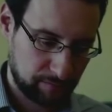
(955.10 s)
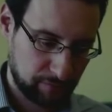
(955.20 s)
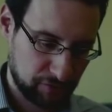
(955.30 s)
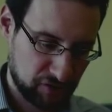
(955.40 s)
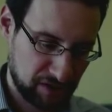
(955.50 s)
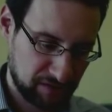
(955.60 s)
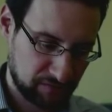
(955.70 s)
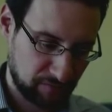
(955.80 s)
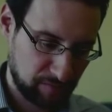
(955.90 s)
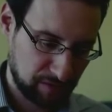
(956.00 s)

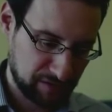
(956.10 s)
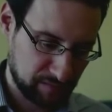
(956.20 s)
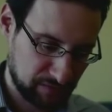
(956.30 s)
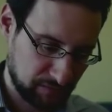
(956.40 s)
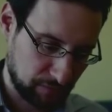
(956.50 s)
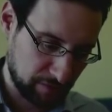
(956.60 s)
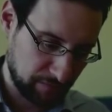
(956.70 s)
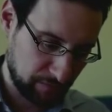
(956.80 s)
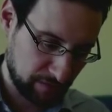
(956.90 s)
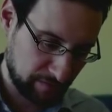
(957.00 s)
purchase replacements for
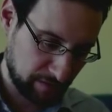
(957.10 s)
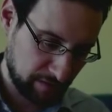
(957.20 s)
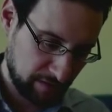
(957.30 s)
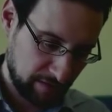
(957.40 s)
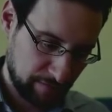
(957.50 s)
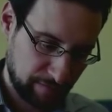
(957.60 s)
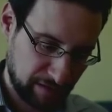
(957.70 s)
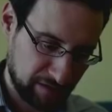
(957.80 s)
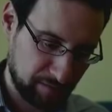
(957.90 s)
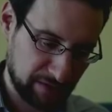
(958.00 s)
if you ever
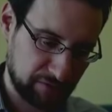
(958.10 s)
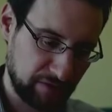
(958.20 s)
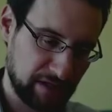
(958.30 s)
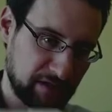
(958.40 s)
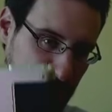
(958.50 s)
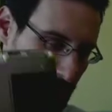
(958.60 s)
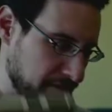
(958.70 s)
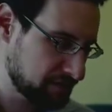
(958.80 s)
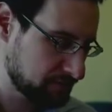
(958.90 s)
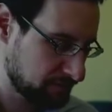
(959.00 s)
find a battery, and so
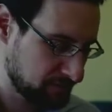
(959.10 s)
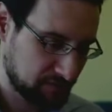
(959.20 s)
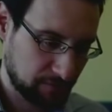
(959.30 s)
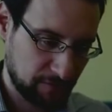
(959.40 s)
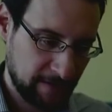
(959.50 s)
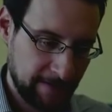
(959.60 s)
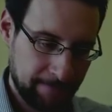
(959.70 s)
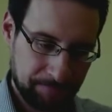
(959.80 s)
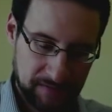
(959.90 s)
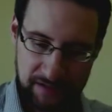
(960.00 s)
on and so on. So,
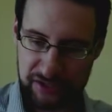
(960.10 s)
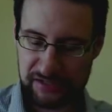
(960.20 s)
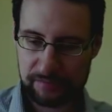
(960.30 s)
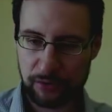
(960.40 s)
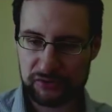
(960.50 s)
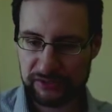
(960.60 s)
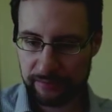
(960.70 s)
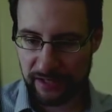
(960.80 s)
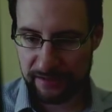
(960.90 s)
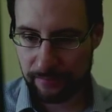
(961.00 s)
just mostly
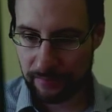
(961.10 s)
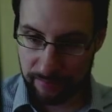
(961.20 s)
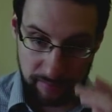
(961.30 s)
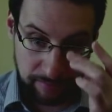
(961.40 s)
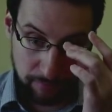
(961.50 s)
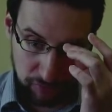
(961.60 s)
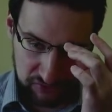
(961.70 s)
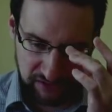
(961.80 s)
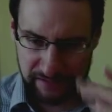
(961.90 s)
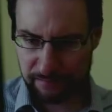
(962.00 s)
I
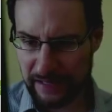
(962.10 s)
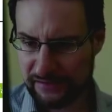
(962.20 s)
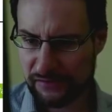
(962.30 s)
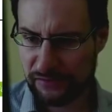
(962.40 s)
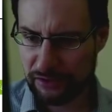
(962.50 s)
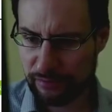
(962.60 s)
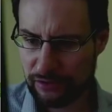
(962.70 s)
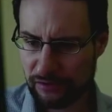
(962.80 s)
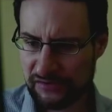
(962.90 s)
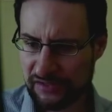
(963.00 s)
mostly made this video because